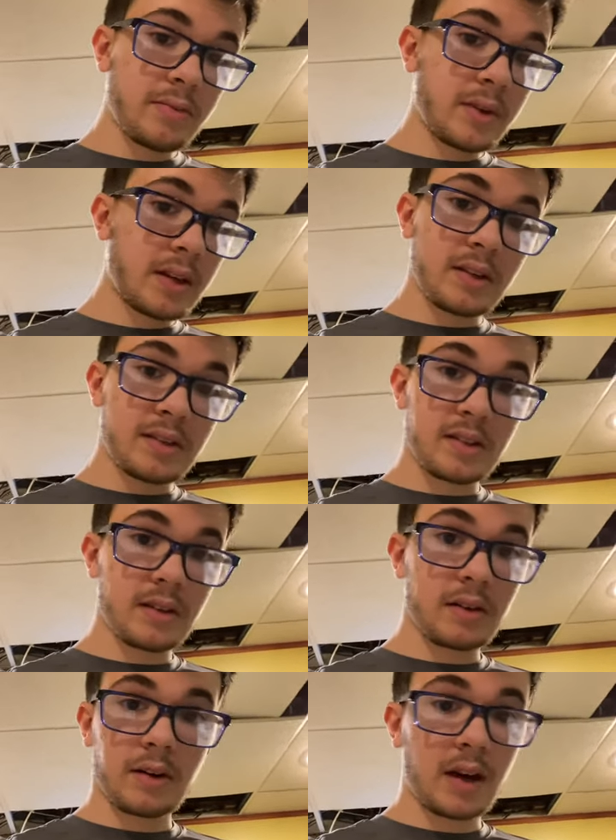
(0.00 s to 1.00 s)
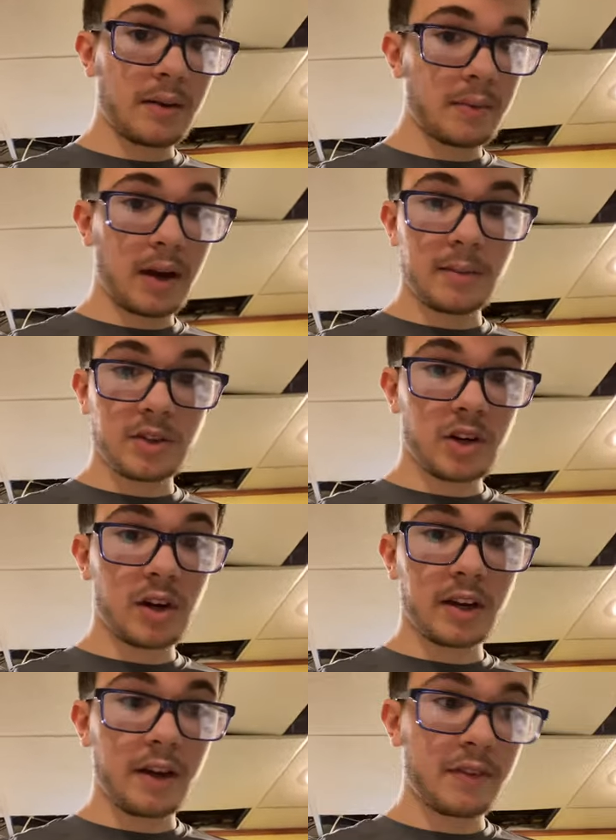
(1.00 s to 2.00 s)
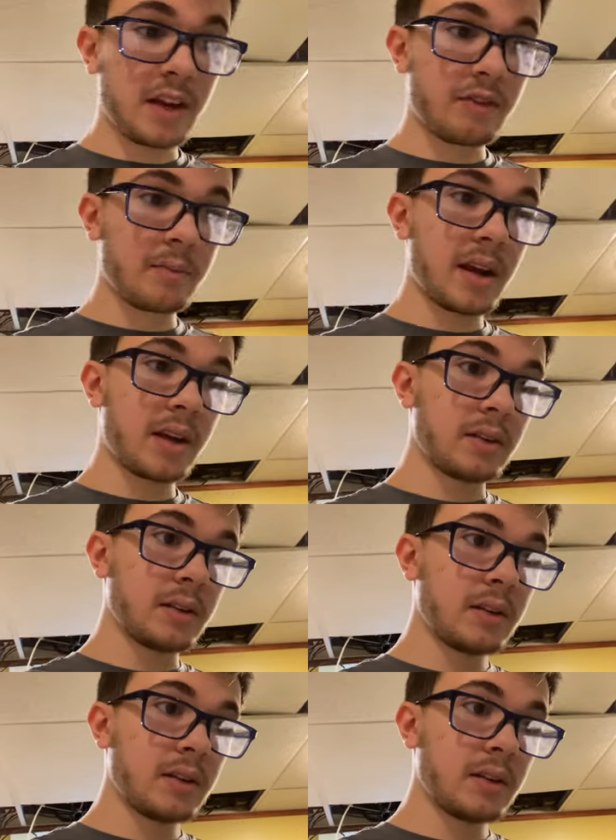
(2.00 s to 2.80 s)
because, you know, I'm a strong advocate for Michael.